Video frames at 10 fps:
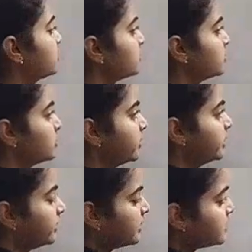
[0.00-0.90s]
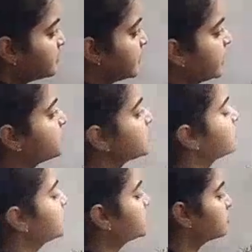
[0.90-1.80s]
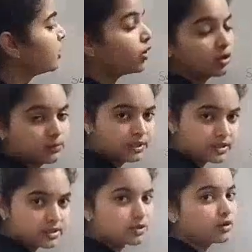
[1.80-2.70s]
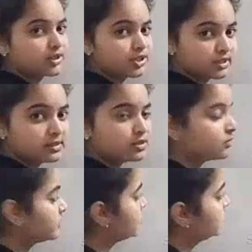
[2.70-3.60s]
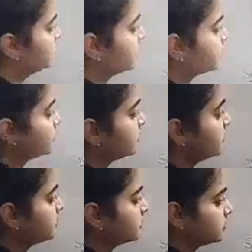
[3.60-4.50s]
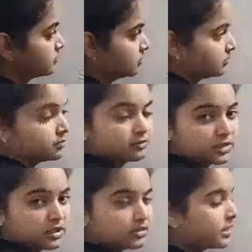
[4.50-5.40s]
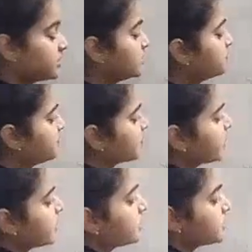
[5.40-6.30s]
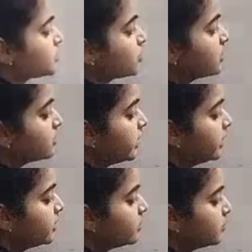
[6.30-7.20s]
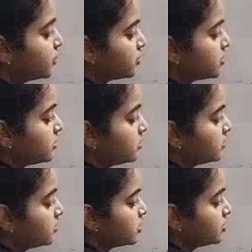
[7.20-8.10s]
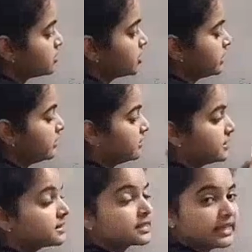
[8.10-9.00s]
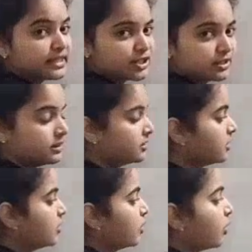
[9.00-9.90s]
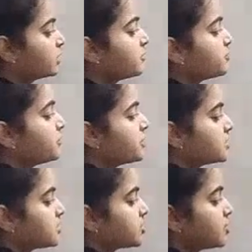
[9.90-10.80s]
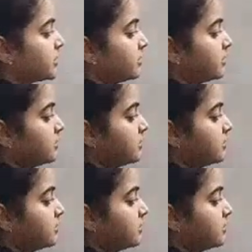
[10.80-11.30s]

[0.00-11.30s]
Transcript: So there are some names given to the orbits or shells of the this atom. So the innermost shell is K shell or the first shell.